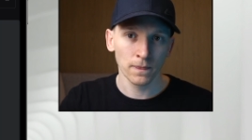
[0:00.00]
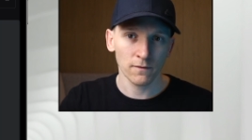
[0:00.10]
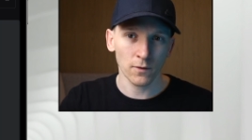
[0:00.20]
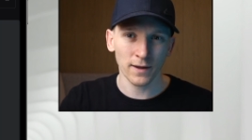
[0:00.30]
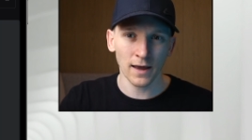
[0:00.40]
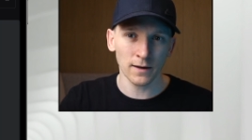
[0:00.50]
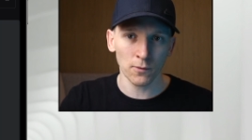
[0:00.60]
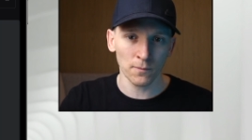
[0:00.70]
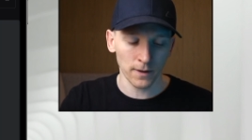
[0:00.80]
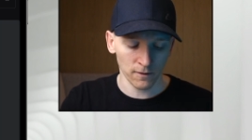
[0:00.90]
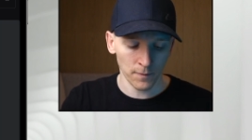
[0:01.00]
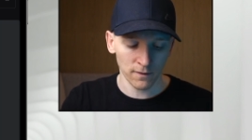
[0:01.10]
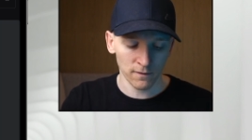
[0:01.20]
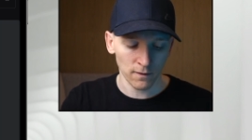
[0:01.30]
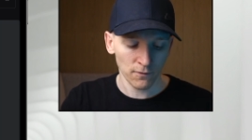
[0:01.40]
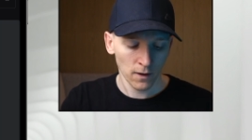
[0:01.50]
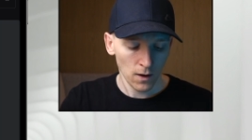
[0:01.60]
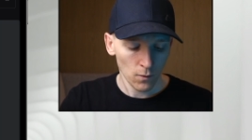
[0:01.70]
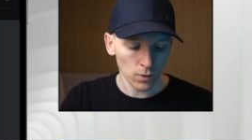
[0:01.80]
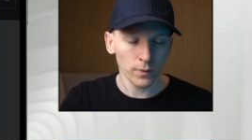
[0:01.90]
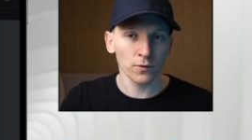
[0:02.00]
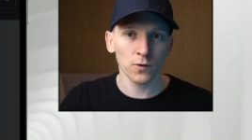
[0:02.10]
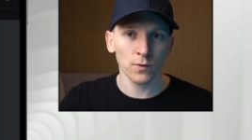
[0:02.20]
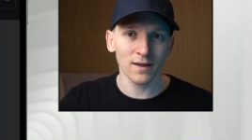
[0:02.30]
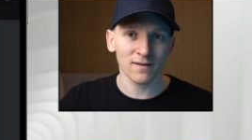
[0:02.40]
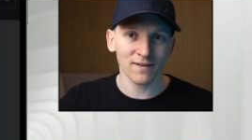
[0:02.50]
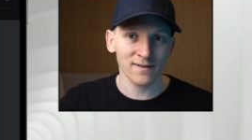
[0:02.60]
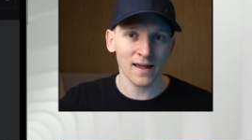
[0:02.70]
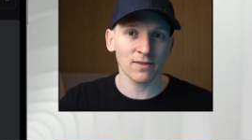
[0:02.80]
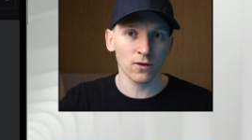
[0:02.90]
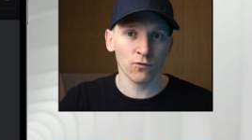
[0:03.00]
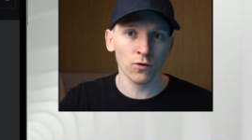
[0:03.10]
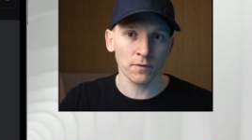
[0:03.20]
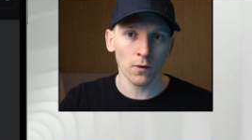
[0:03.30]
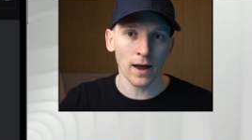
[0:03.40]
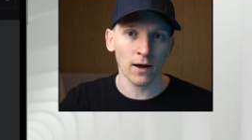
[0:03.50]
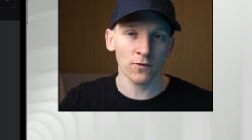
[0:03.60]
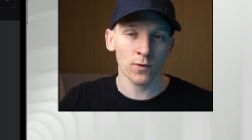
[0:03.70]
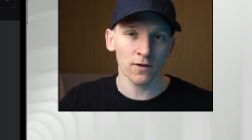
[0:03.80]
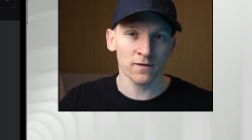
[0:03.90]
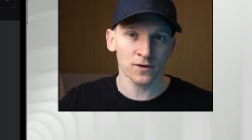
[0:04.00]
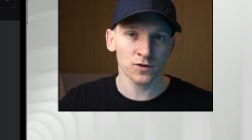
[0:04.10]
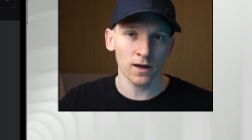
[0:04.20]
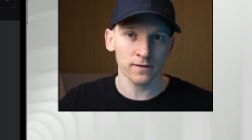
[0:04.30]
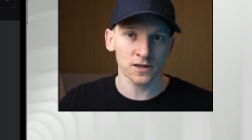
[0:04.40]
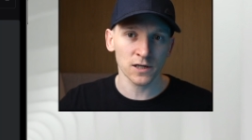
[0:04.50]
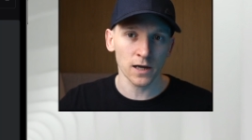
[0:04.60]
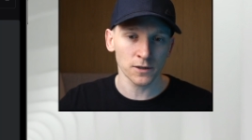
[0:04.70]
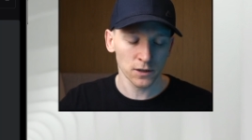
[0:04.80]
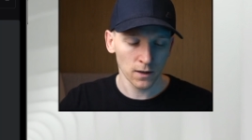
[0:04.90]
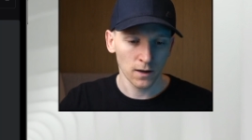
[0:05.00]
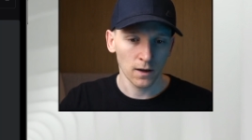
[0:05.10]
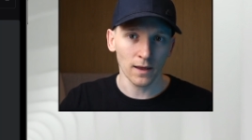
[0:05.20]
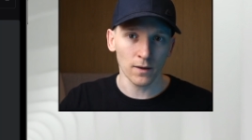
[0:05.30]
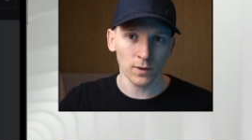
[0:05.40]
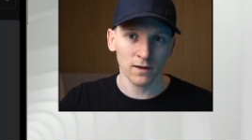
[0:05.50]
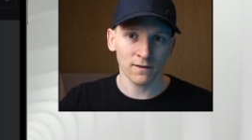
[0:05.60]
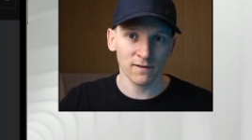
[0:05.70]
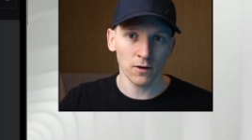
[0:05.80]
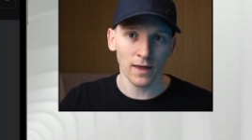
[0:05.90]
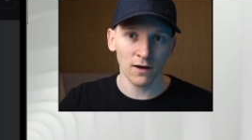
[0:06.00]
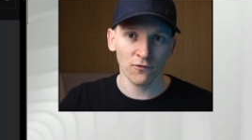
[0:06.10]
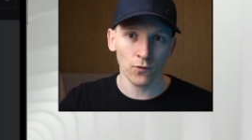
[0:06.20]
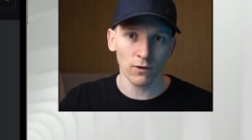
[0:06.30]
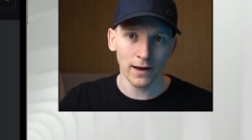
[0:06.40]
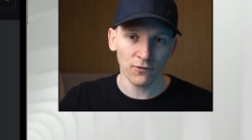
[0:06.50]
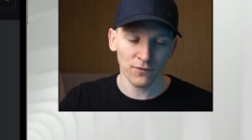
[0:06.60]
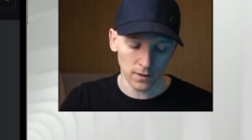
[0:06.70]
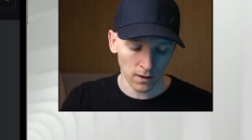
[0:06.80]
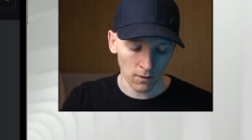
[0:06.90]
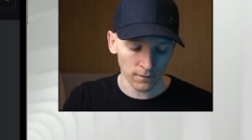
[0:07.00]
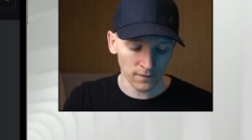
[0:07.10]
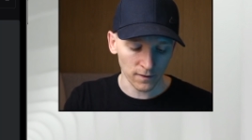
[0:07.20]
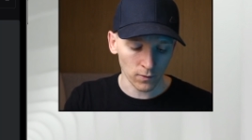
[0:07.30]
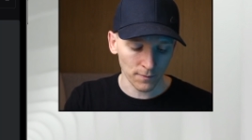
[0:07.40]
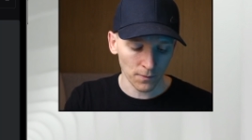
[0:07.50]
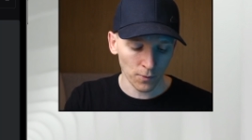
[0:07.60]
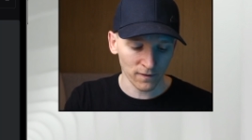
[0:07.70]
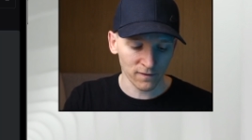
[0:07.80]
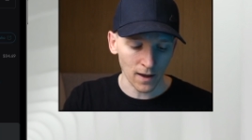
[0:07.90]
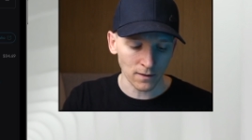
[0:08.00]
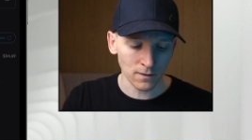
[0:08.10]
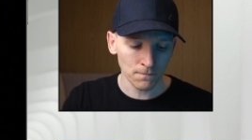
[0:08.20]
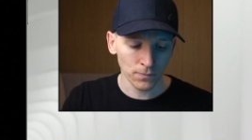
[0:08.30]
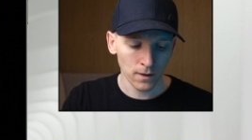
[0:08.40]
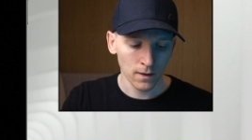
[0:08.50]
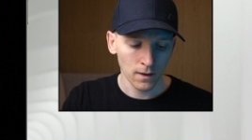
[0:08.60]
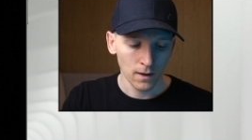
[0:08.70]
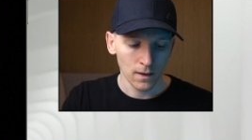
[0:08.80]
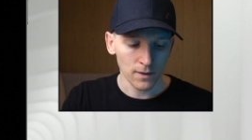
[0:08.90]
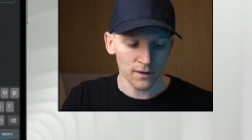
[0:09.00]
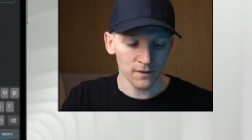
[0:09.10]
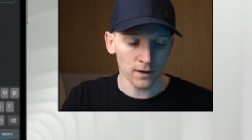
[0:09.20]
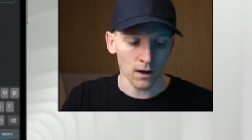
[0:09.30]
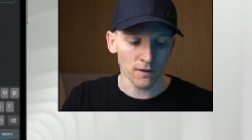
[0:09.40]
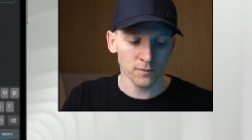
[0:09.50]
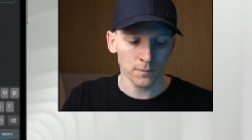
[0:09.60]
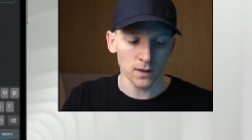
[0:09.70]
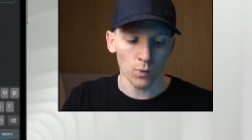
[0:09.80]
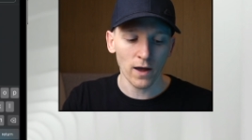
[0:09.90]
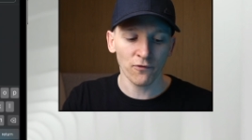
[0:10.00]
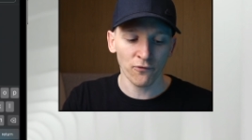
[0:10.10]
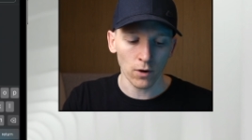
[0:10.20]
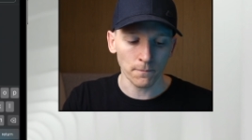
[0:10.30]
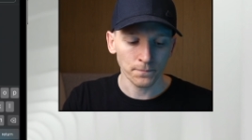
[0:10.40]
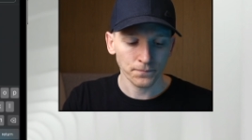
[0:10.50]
So again, a little bit expensive. What we'll do is send the crypto out to our centralized exchange, and then we can sell that for our fiat currency. So I'm going to press send. Then it's going to ask me where from.